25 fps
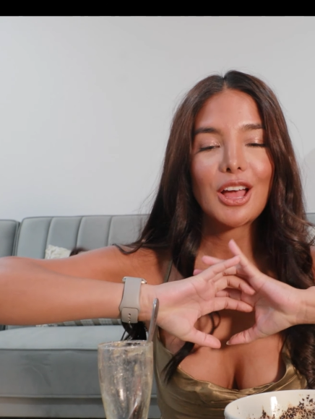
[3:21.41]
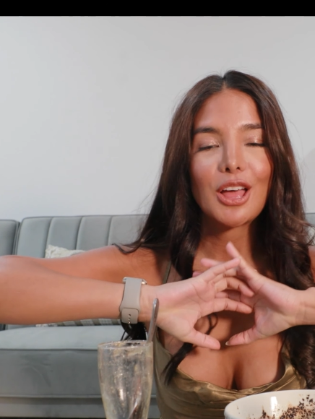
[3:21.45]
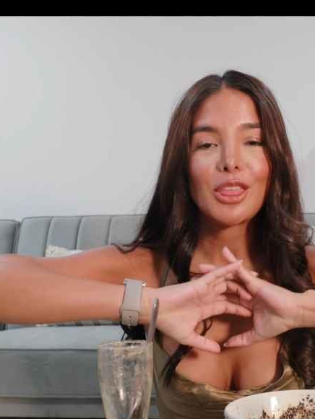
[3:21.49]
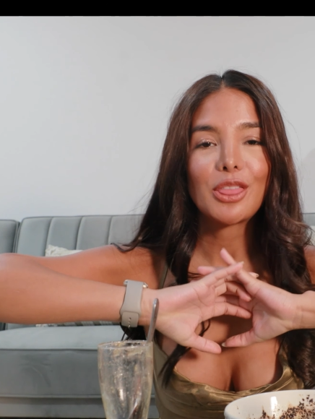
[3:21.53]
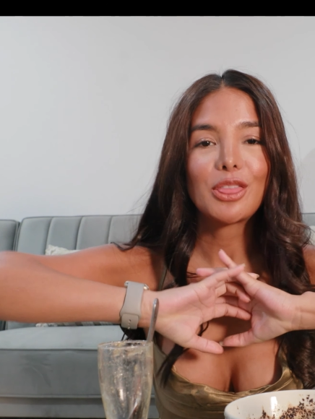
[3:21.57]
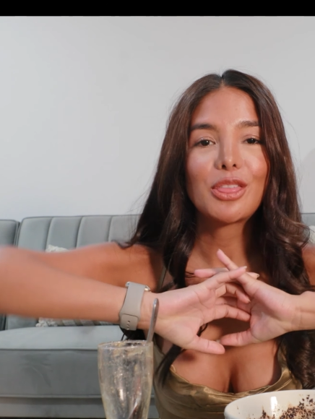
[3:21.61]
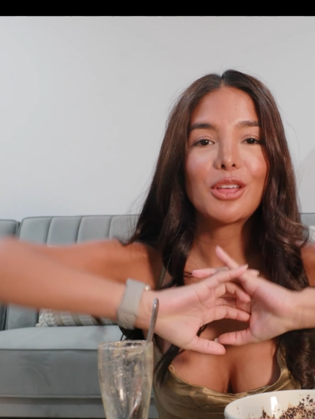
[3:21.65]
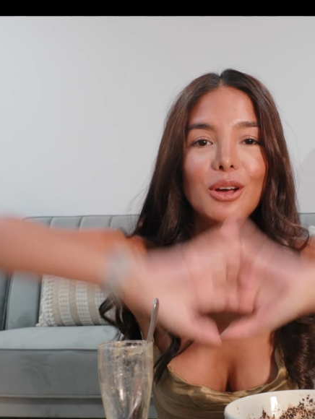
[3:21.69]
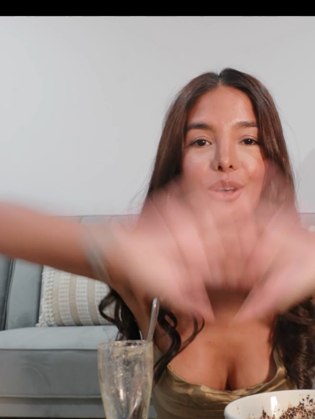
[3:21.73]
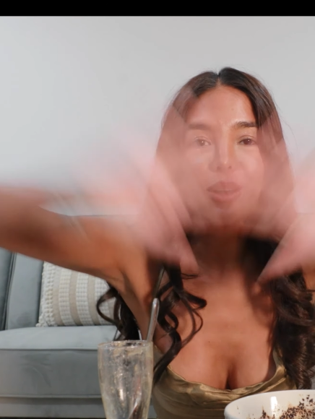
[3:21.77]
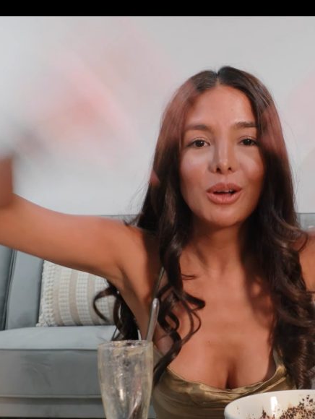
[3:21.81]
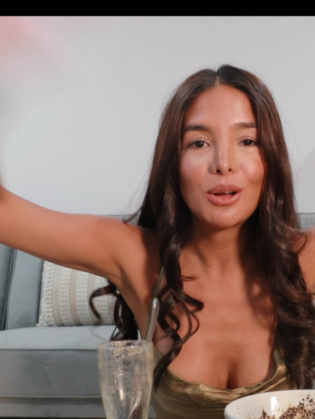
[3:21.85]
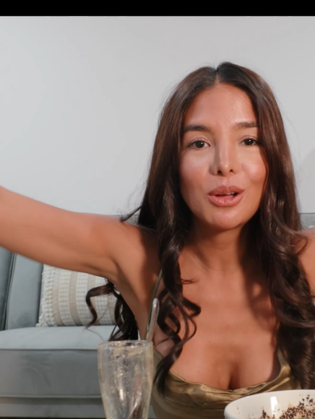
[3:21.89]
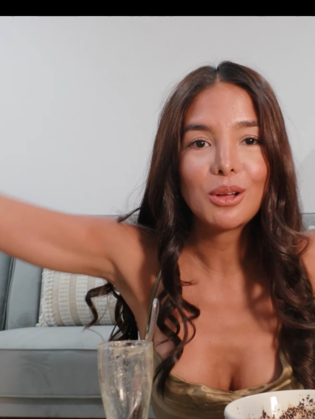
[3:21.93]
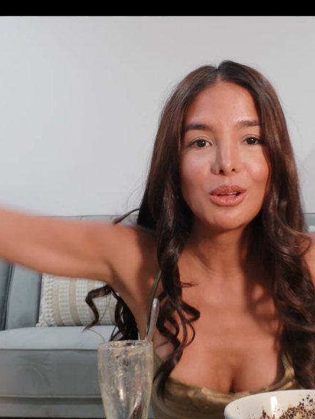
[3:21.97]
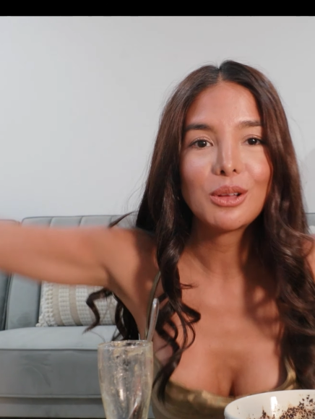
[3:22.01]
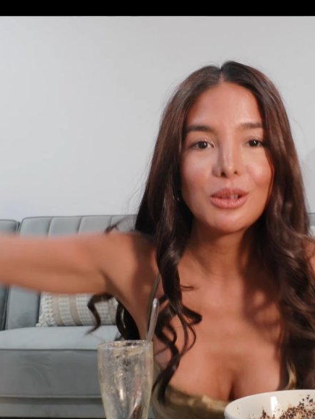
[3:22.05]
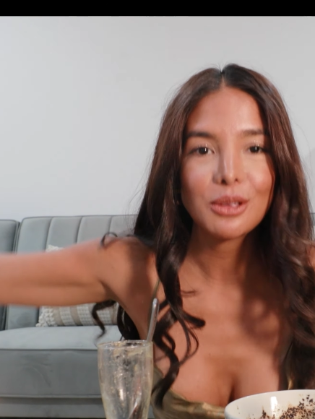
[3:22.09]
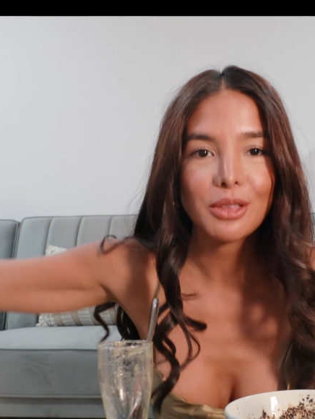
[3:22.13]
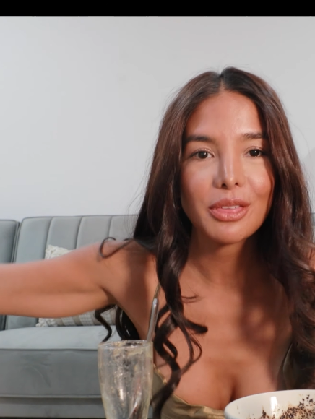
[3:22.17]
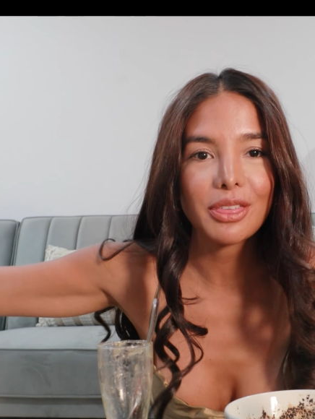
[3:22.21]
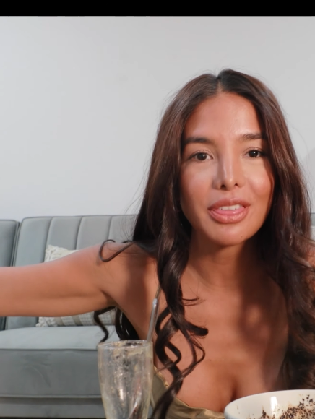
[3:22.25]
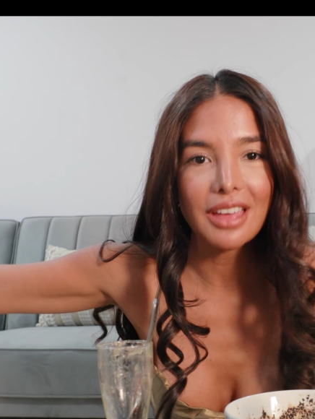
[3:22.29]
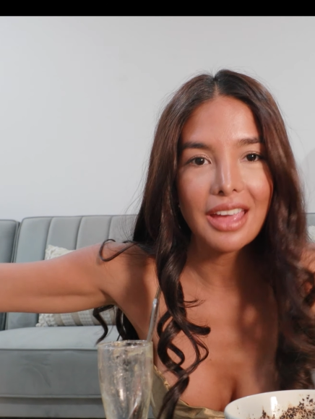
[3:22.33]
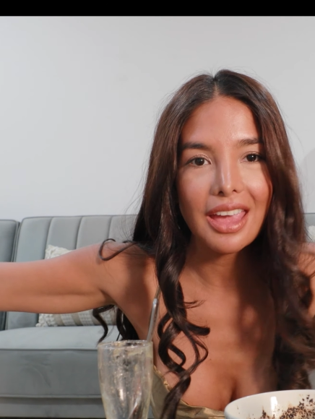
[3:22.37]
the
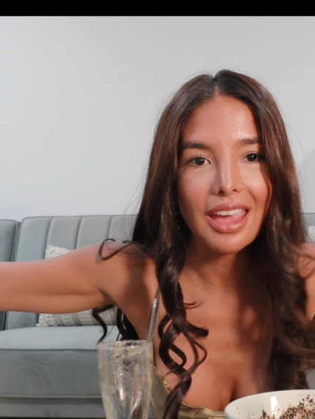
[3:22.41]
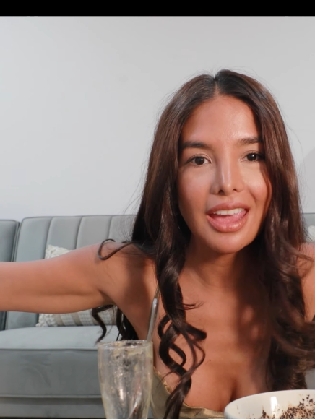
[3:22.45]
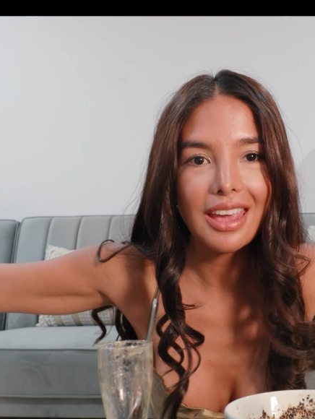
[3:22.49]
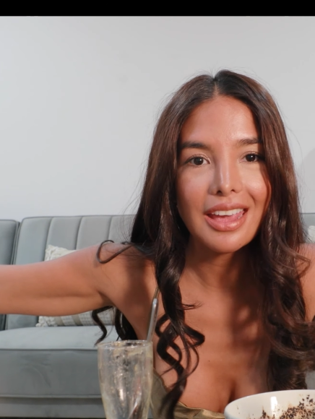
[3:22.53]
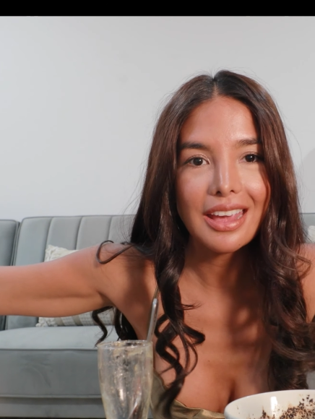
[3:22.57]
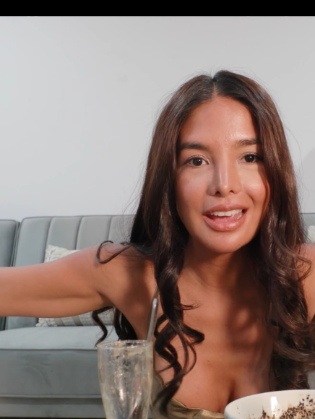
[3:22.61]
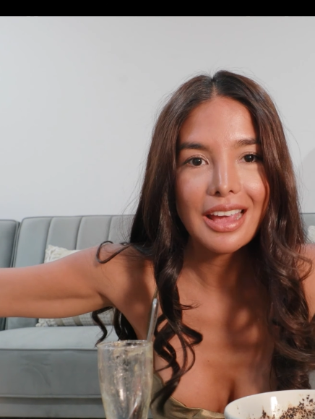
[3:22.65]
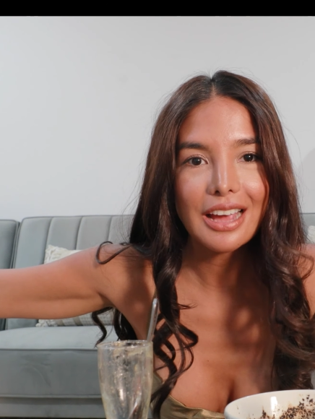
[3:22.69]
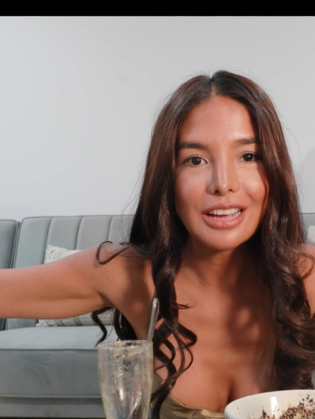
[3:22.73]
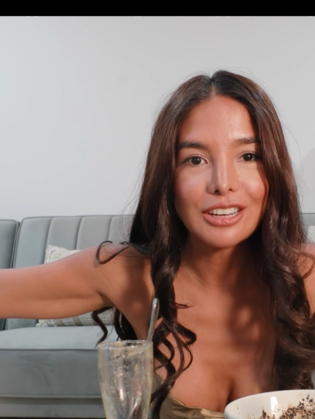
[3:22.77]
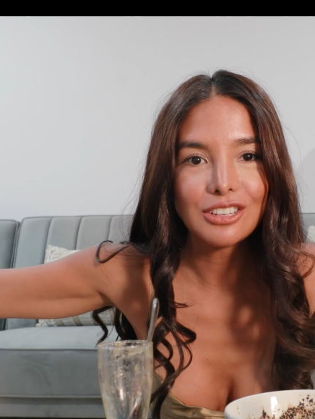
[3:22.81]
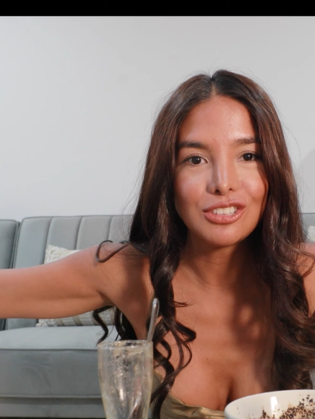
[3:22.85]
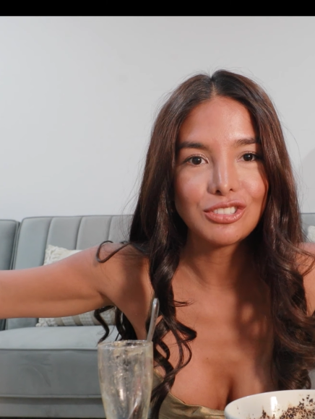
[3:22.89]
whole thing